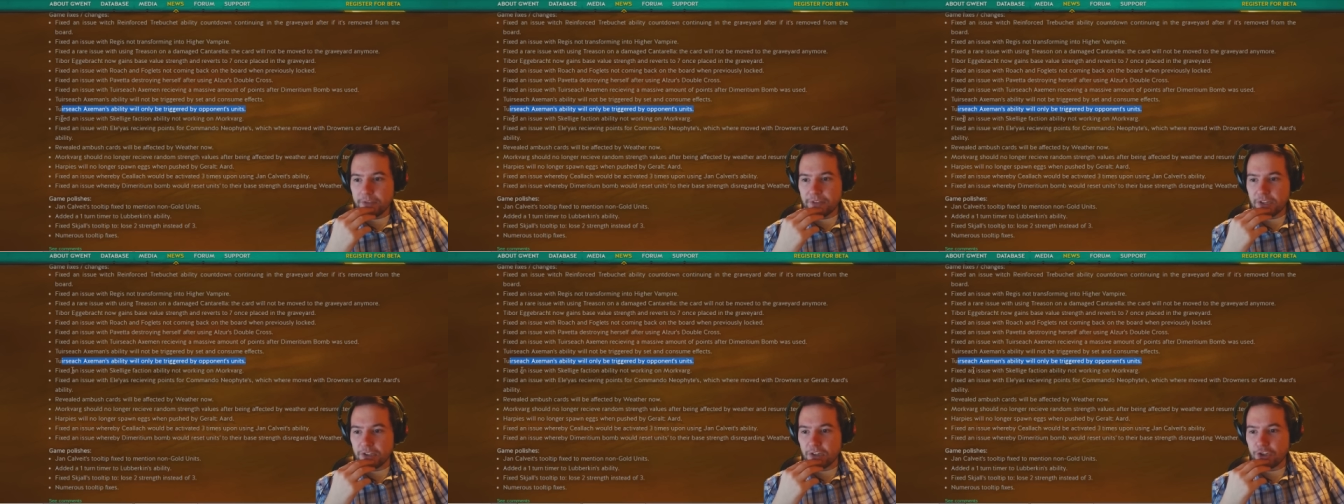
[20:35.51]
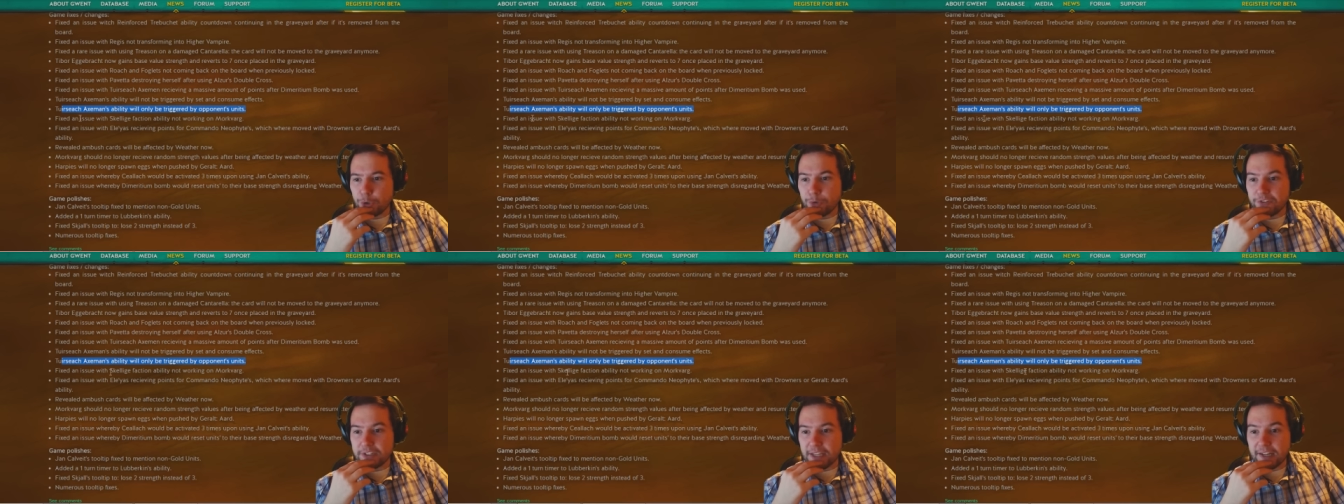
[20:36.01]
Fixed an issue
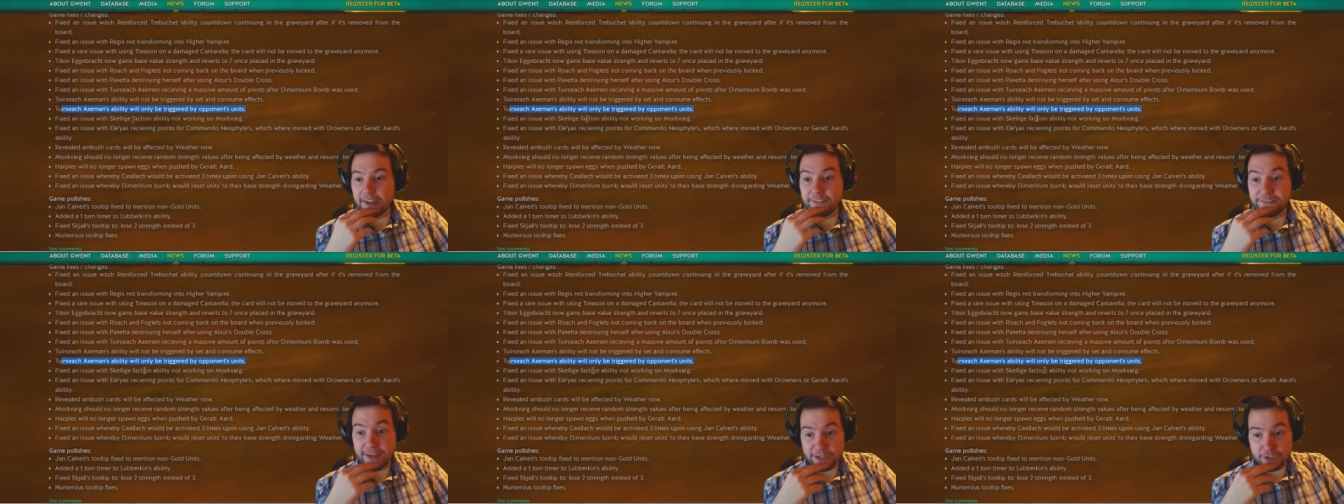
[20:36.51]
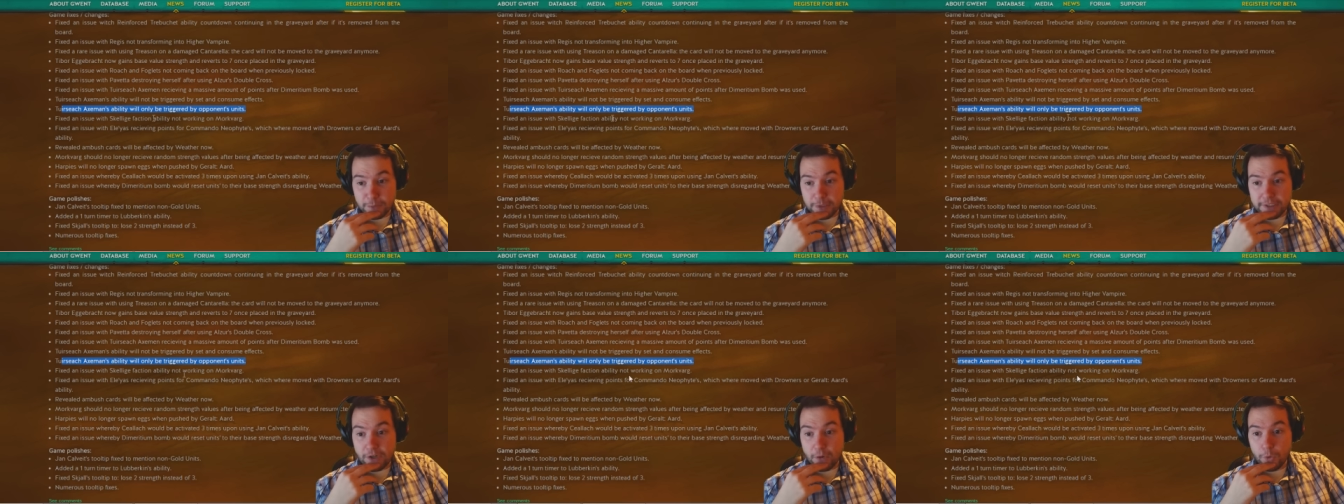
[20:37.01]
with Skellige faction
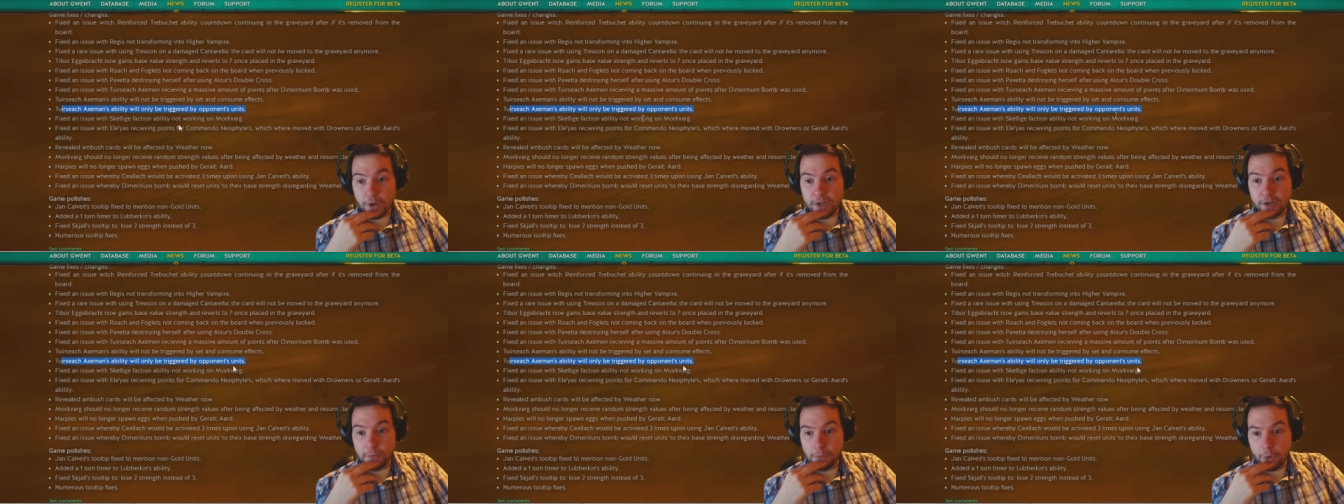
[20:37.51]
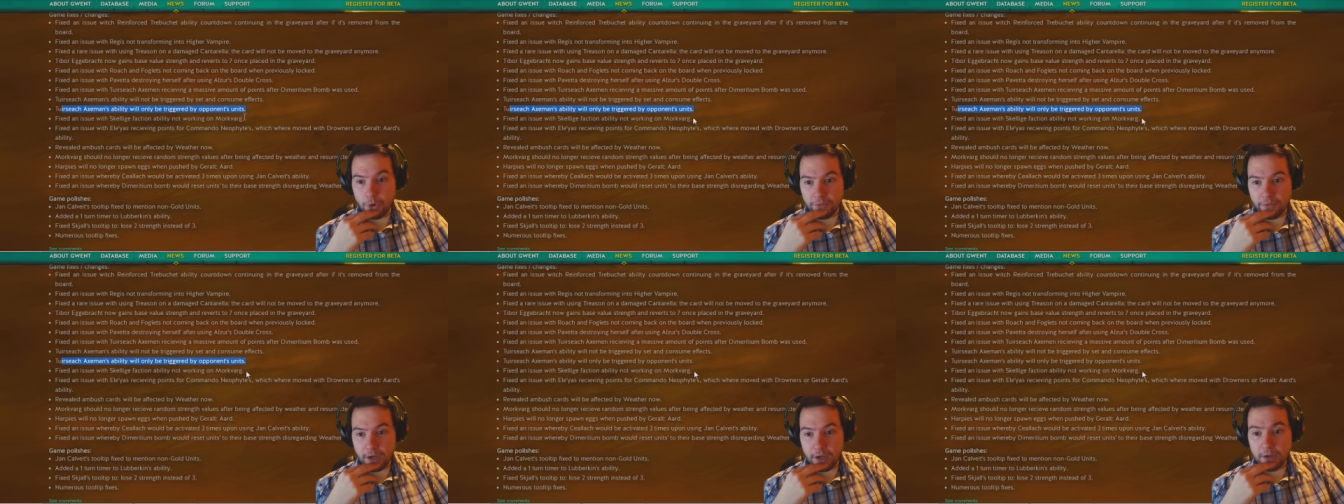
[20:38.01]
ability not working on
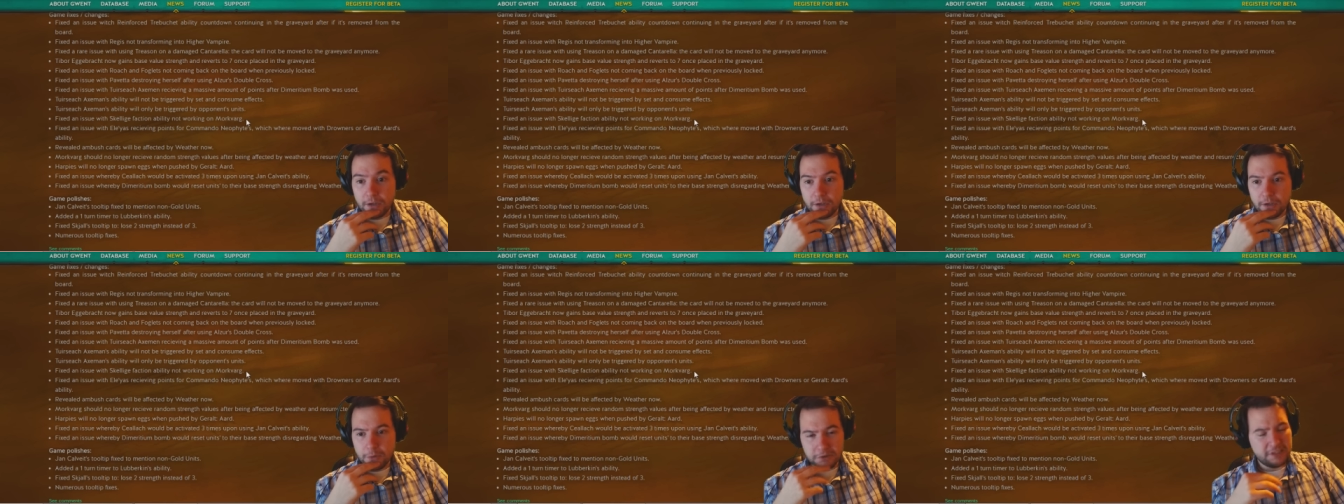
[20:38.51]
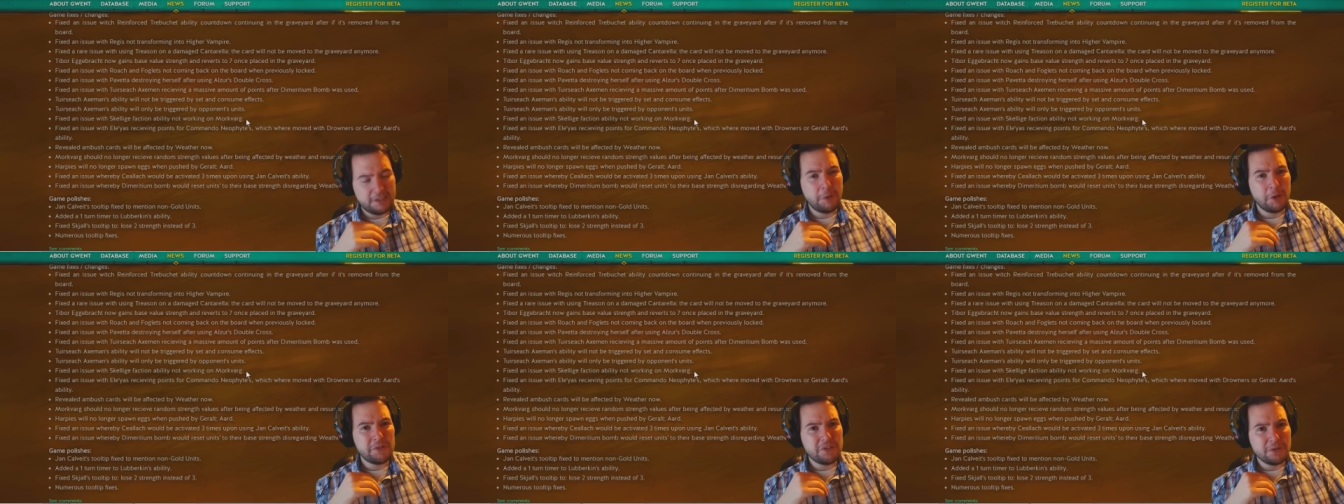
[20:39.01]
Morkvarg. Was it
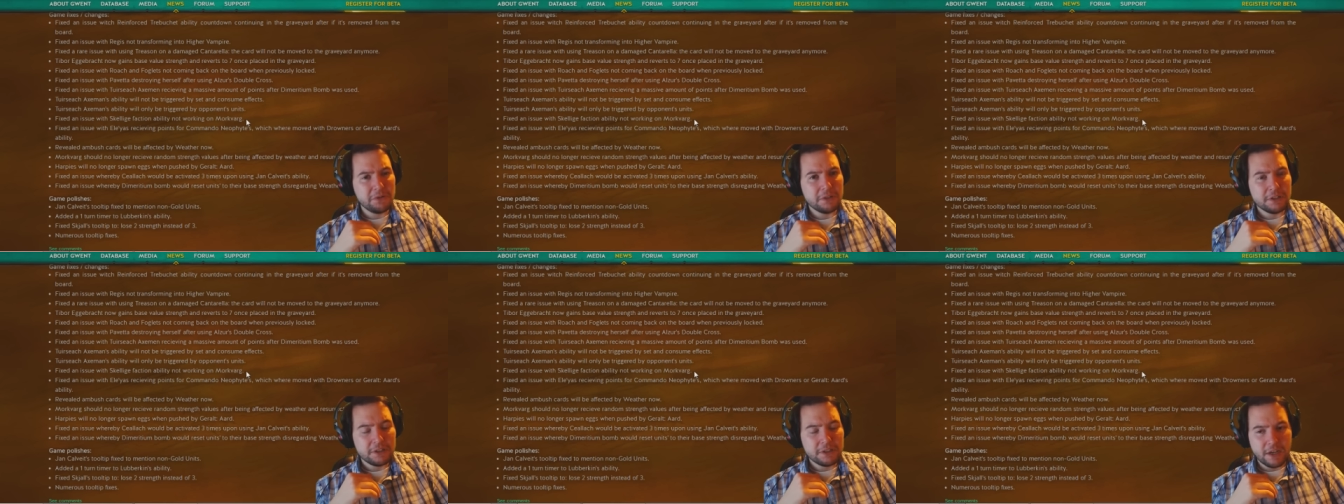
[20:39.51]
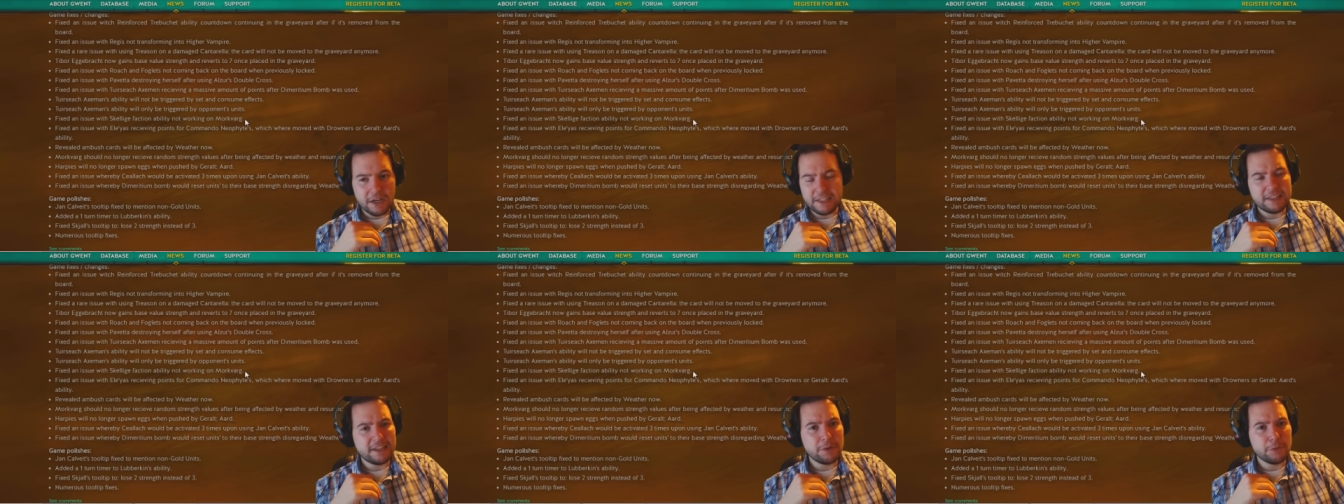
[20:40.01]
supposed to? I
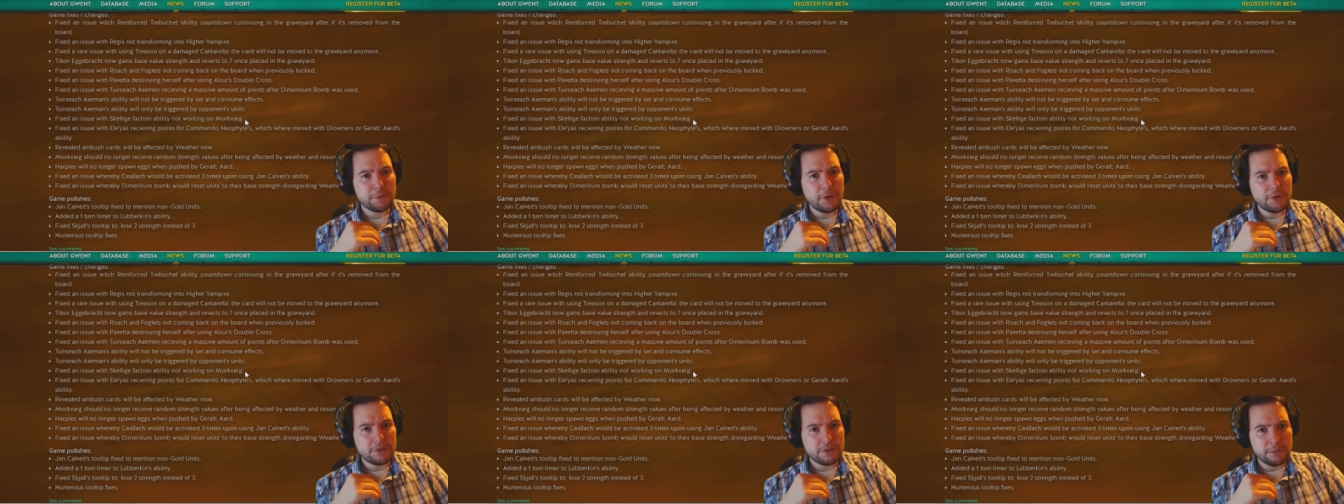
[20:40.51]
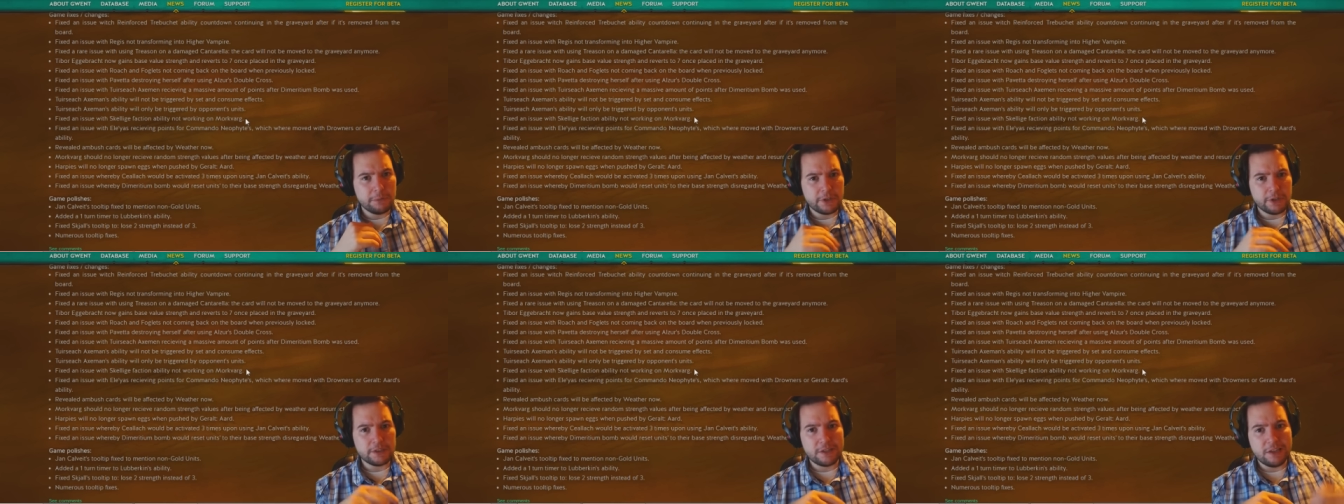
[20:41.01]
didn't think it was supposed to,
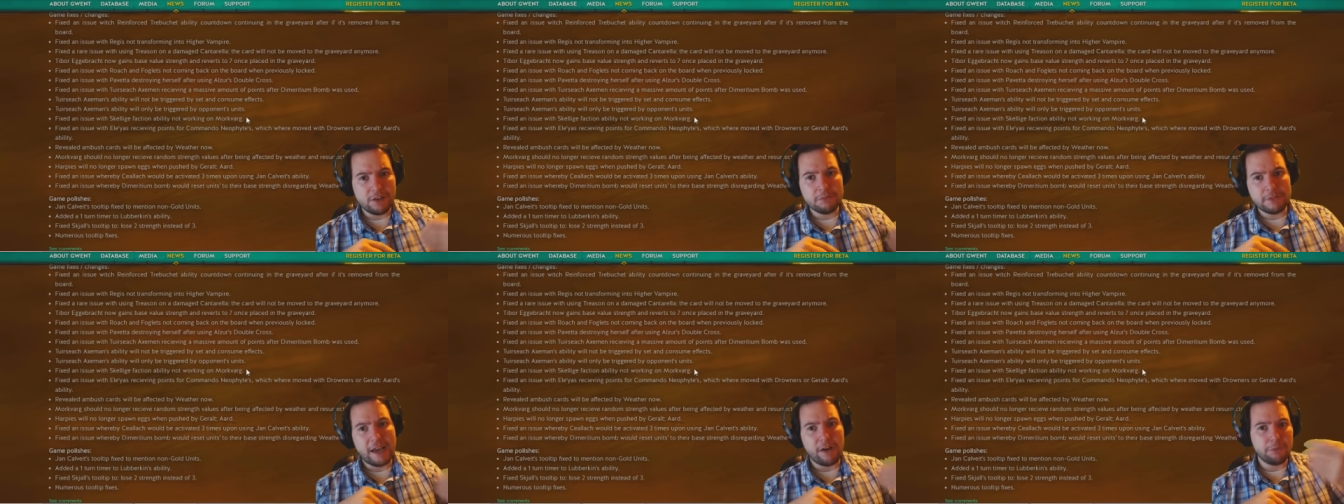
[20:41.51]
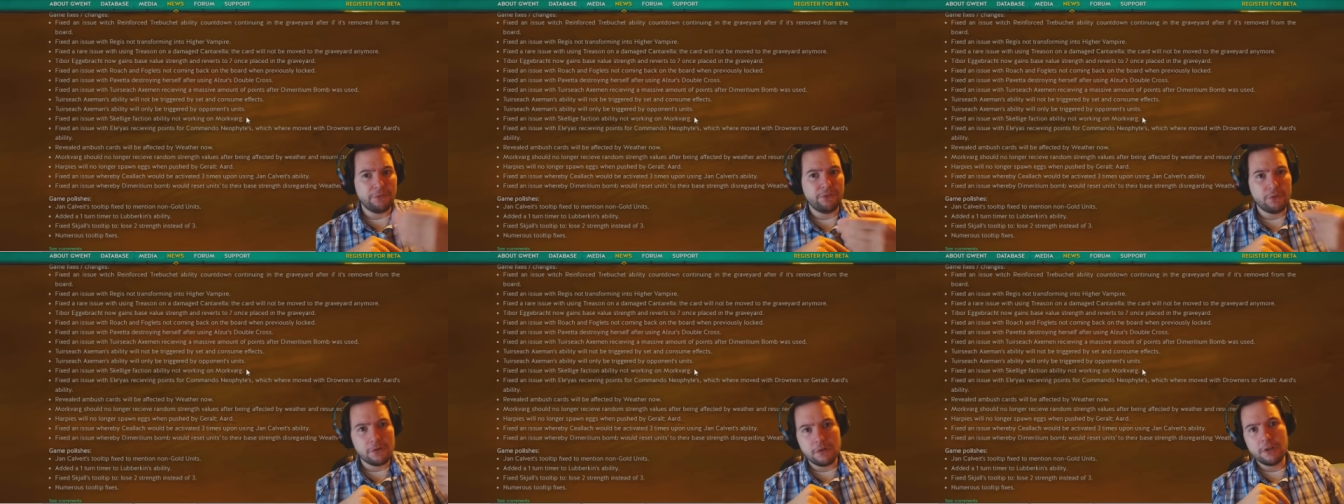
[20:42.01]
because he comes out
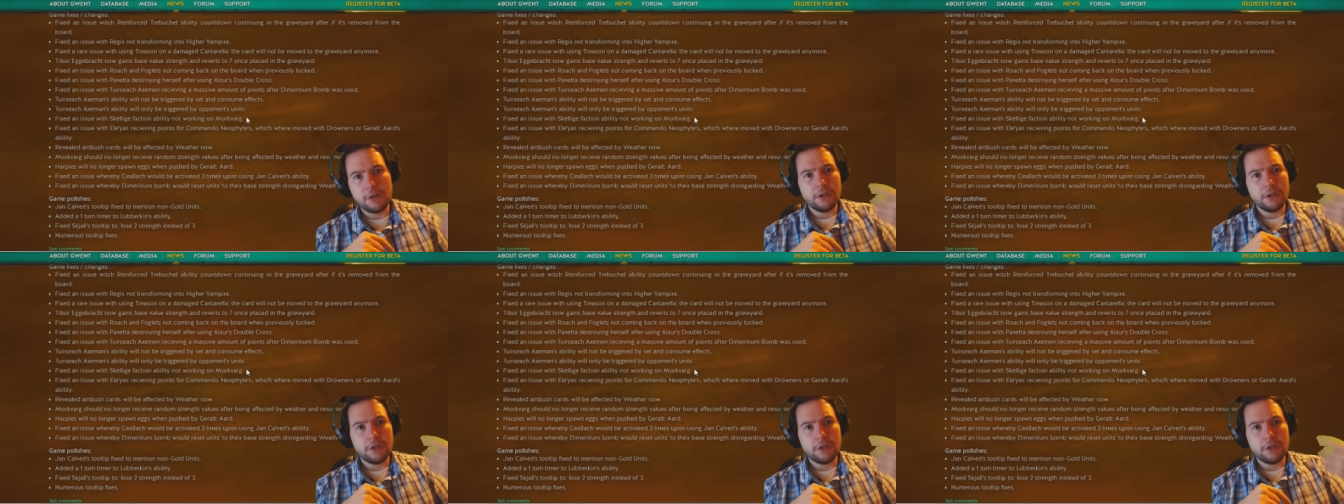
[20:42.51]
before.